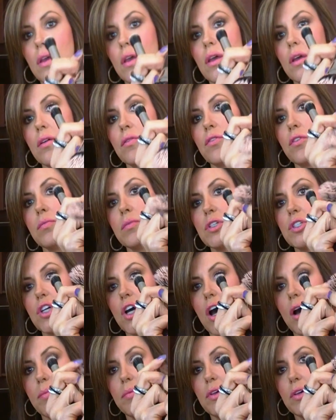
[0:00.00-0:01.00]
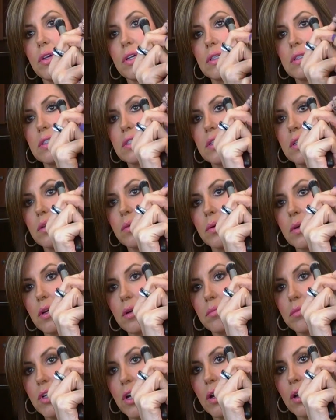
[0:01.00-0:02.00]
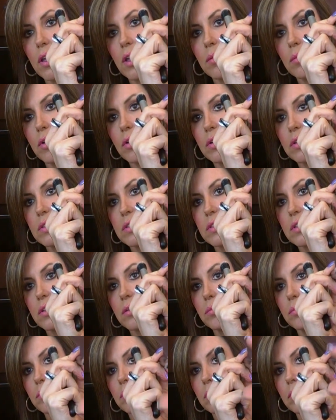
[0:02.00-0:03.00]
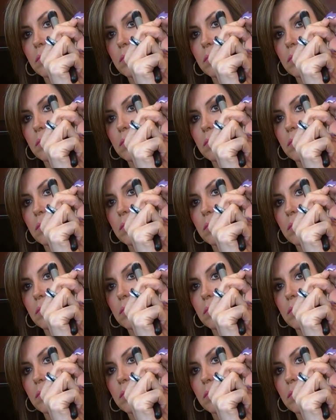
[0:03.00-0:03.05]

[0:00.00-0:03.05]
And from the top you can see what I'm talking about. It's the